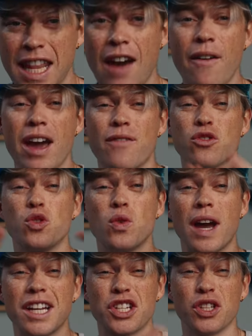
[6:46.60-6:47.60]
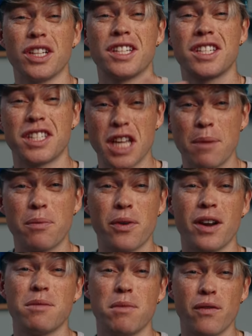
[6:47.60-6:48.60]
Now I have to actually stop
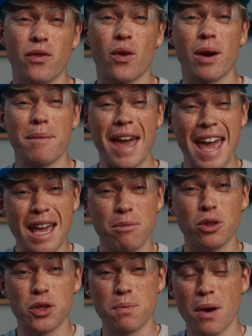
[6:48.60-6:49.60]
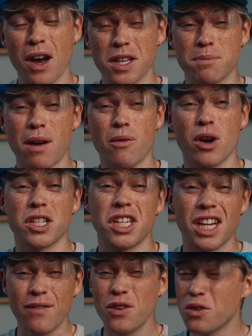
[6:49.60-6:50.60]
running before I'm able to pause my watch.
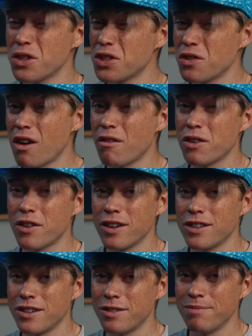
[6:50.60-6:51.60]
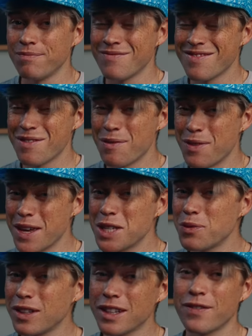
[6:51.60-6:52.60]
And if you're a Strava runner,
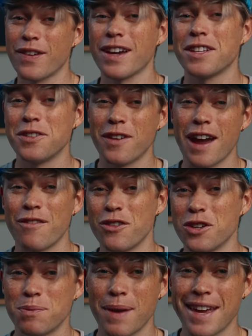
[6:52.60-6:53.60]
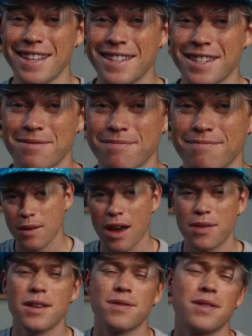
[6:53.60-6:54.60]
this will affect your average pace.
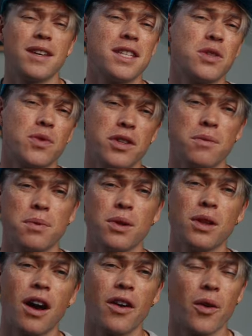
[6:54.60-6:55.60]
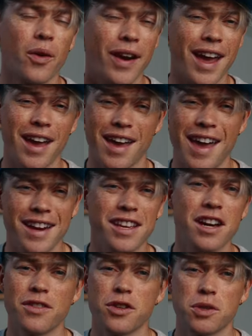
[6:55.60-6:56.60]
I think this is where the Polar or
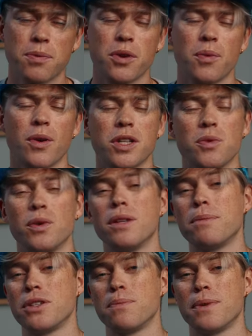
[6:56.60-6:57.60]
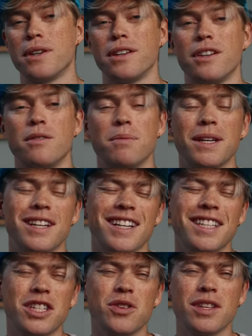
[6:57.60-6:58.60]
any other sport watch will be superior,
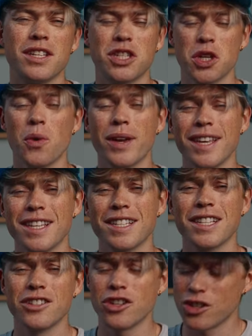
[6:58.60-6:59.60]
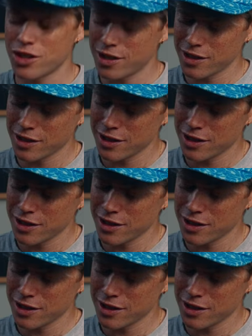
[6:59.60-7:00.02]
because you can so easily just